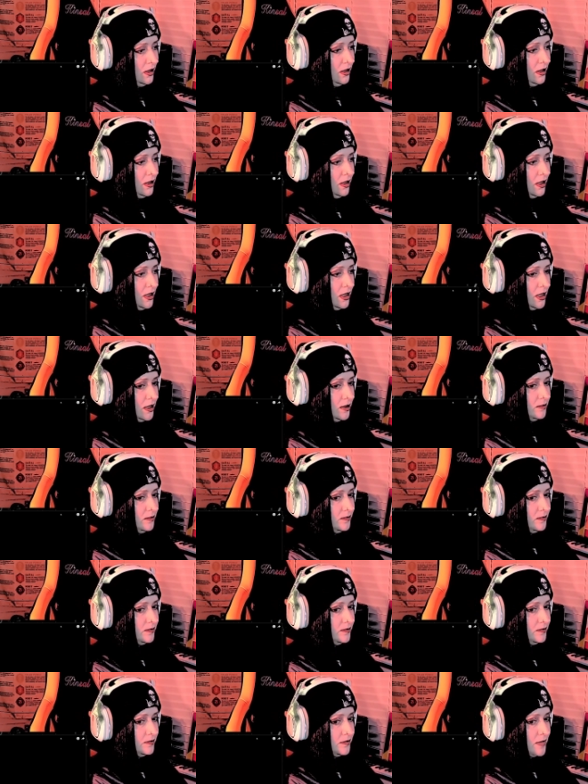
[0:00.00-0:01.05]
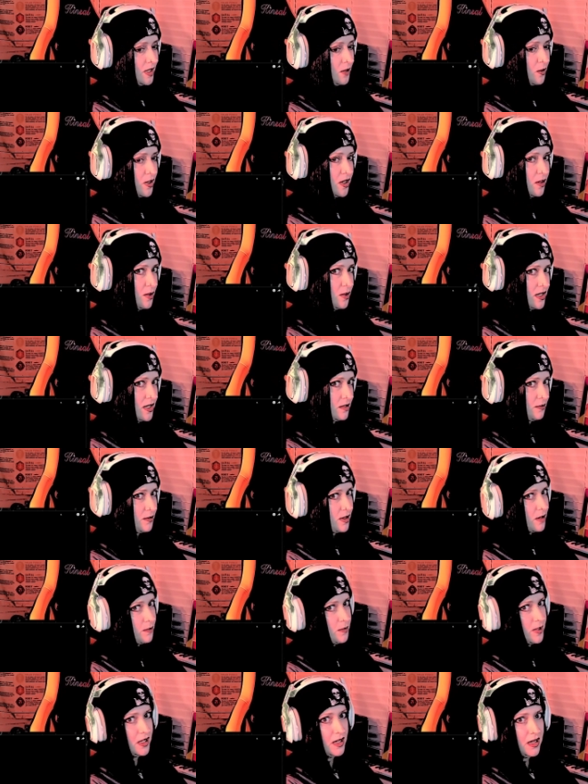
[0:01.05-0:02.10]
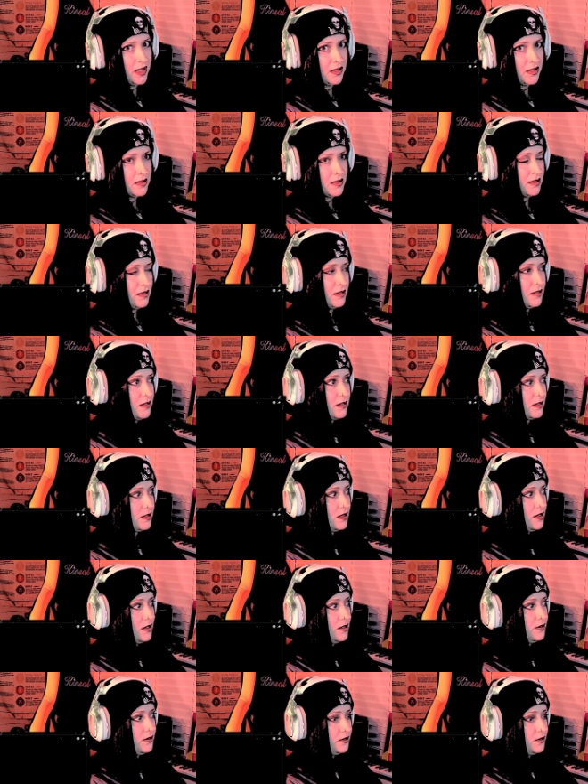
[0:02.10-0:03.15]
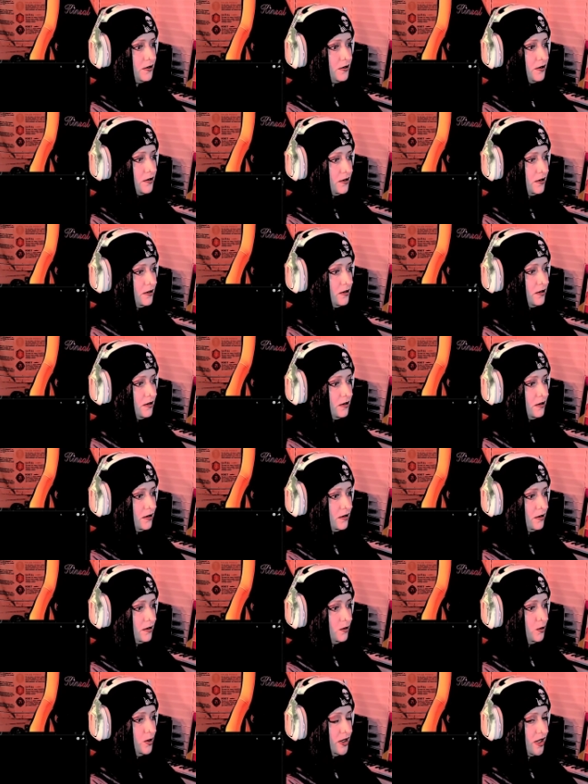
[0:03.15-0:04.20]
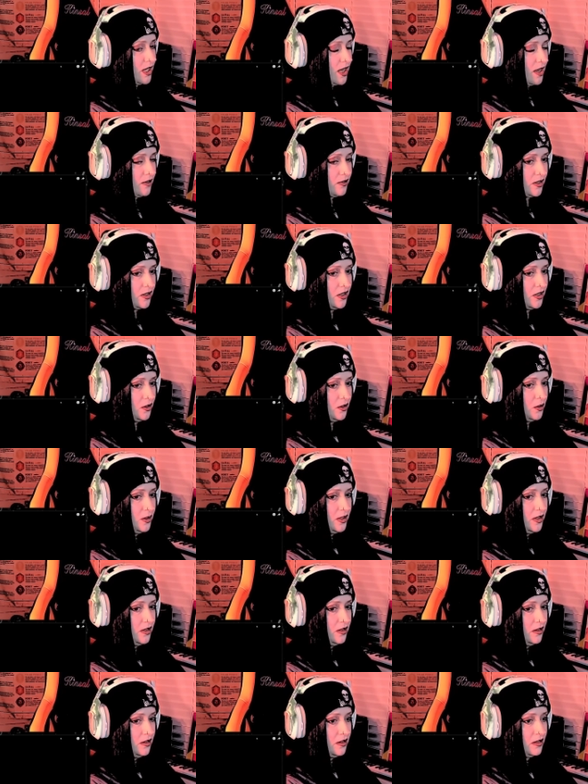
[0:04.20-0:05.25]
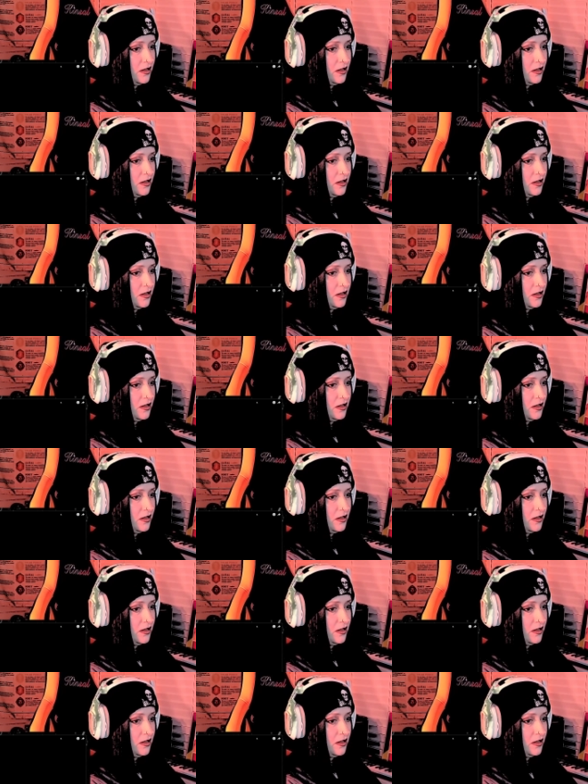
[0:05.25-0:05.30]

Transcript: And when you watch some of the behind the scenes stuff, what they have to deal with,